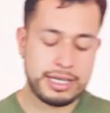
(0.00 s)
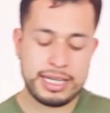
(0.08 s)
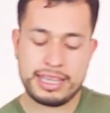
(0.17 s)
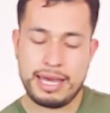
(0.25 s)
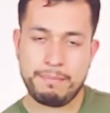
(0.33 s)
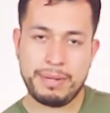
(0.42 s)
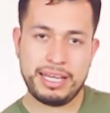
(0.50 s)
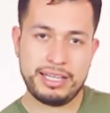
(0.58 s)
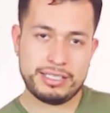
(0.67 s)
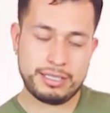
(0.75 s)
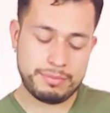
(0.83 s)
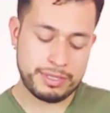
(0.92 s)
Get that
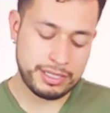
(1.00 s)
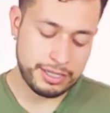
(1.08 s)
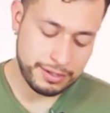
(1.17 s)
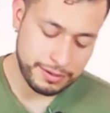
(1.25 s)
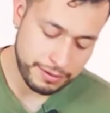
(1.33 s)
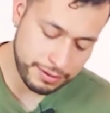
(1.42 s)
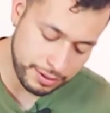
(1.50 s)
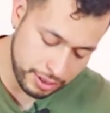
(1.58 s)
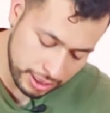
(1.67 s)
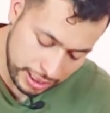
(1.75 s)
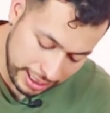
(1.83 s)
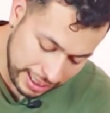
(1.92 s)
Bailey's up in there.
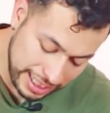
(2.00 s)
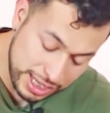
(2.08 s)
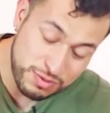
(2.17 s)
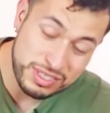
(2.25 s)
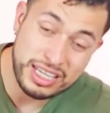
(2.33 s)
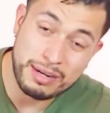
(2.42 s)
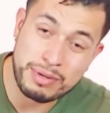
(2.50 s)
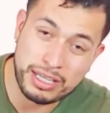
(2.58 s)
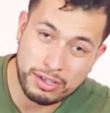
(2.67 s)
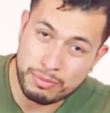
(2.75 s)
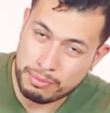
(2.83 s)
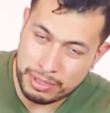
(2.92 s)
This one's gonna be
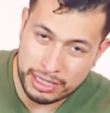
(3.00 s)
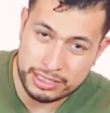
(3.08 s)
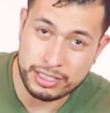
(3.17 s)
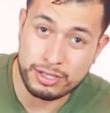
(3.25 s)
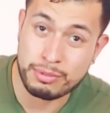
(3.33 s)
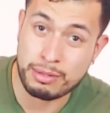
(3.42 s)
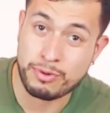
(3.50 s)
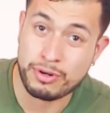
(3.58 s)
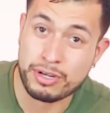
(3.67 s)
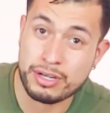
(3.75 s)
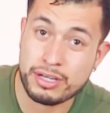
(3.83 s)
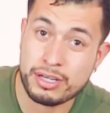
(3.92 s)
a little bit messy, remember.